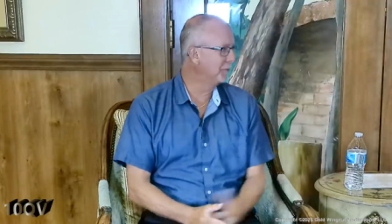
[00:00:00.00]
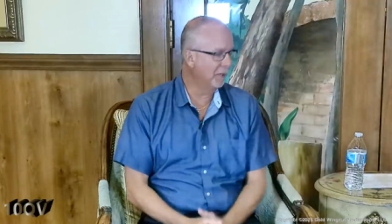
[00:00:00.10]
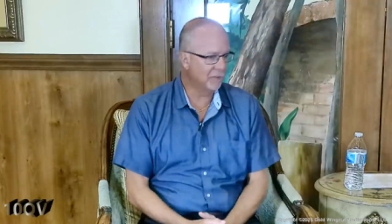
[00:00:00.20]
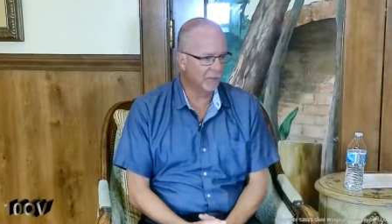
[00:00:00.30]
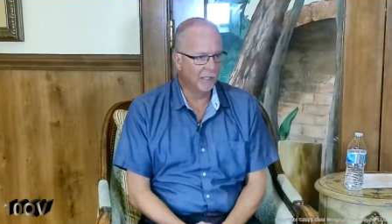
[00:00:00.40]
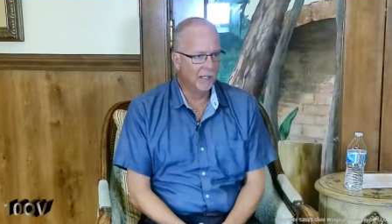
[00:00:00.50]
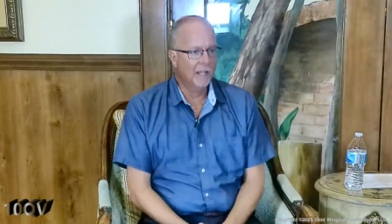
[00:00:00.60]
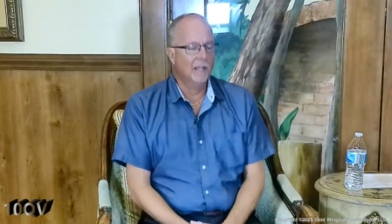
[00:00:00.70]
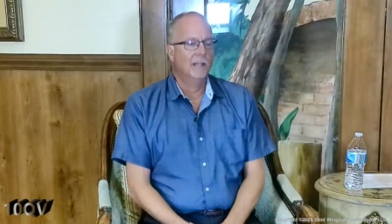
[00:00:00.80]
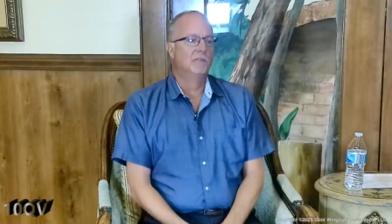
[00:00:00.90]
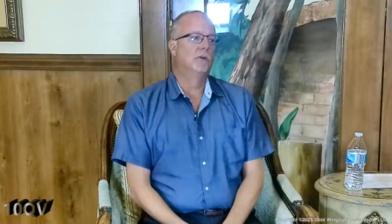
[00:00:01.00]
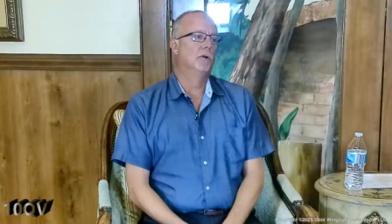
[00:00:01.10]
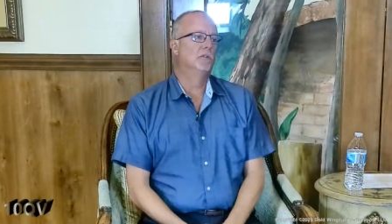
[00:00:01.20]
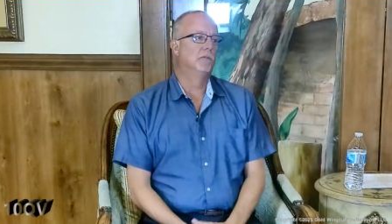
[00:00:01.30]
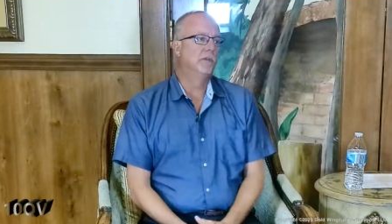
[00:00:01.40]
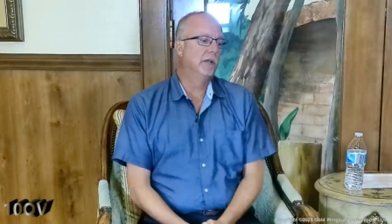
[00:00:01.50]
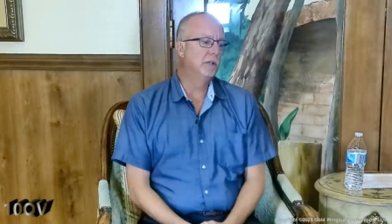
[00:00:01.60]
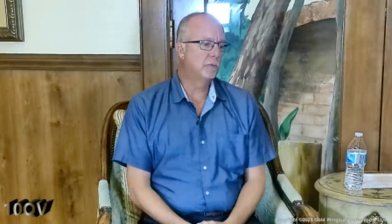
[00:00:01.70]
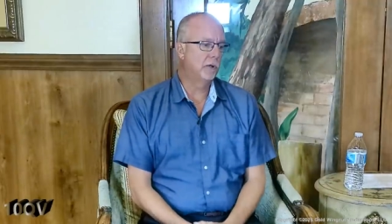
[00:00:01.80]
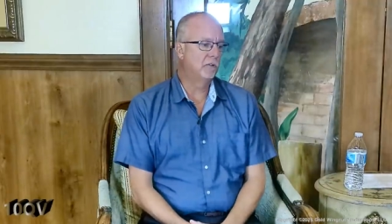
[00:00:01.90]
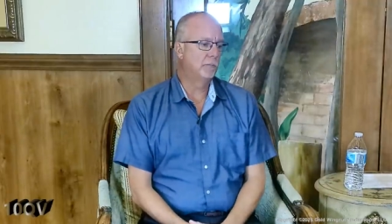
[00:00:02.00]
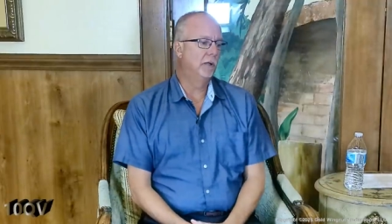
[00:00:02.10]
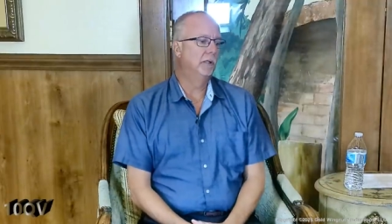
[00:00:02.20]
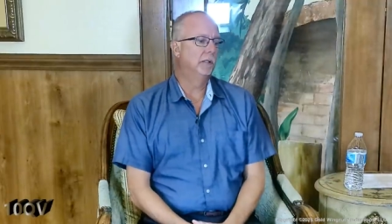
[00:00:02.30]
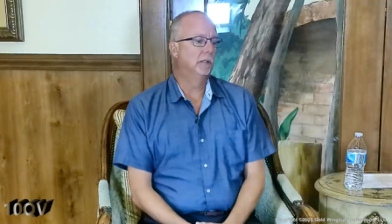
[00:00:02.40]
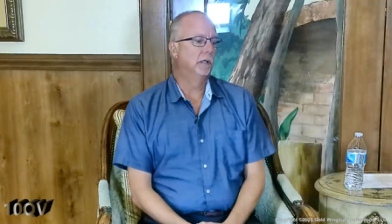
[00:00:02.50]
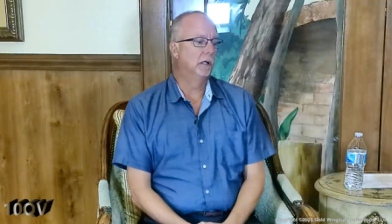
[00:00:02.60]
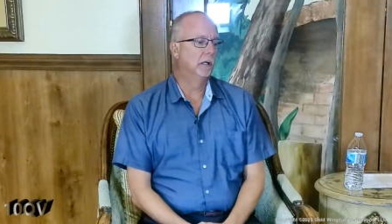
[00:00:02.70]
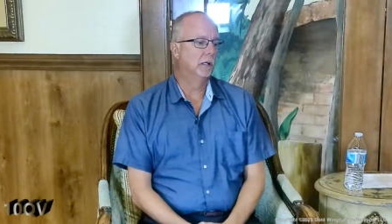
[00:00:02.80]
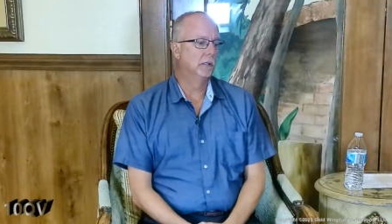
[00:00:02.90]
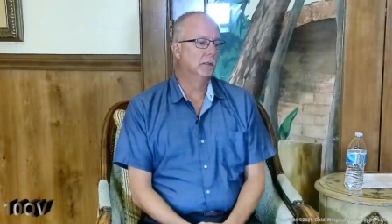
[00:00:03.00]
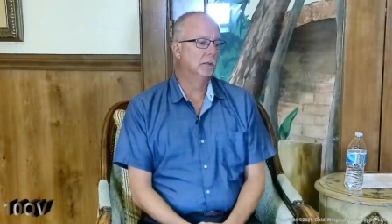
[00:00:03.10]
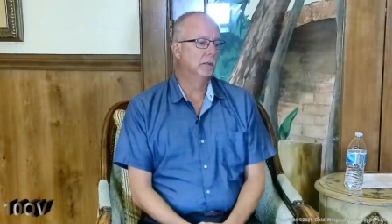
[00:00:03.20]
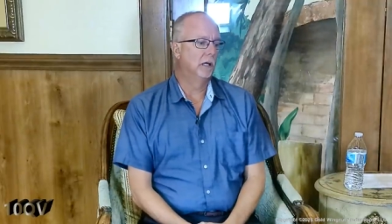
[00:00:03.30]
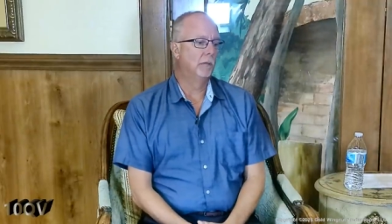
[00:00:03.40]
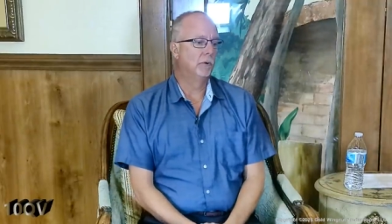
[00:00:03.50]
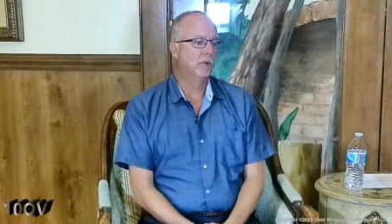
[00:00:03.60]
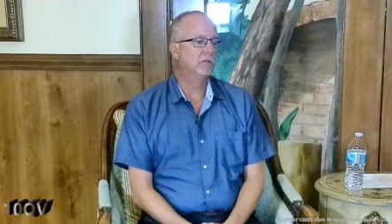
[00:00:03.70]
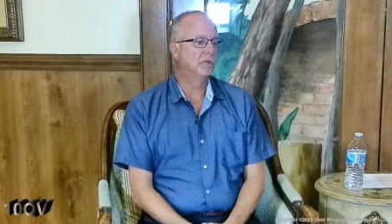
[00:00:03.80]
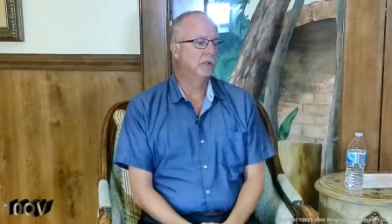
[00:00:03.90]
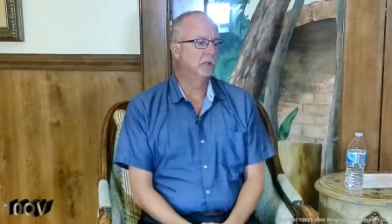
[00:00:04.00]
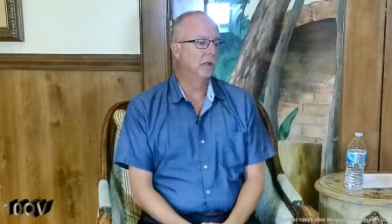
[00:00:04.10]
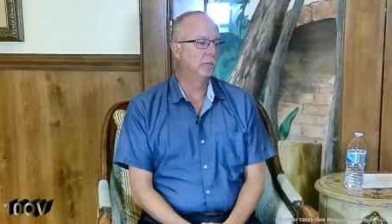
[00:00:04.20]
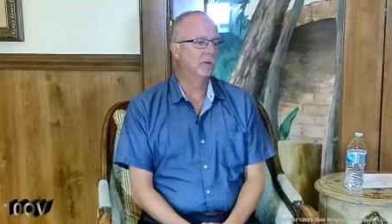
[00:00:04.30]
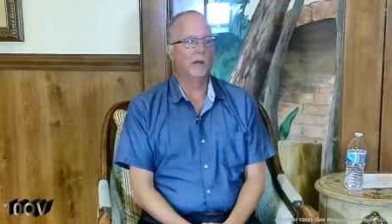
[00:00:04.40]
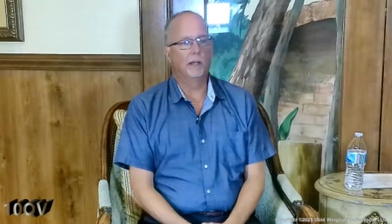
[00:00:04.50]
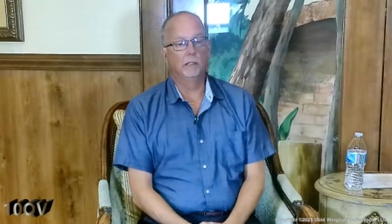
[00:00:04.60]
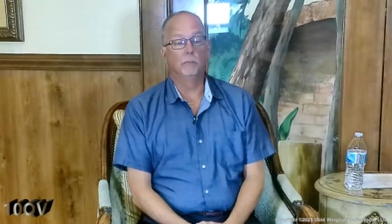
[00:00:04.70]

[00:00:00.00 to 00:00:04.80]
resident. So it's a very transparent operation and providing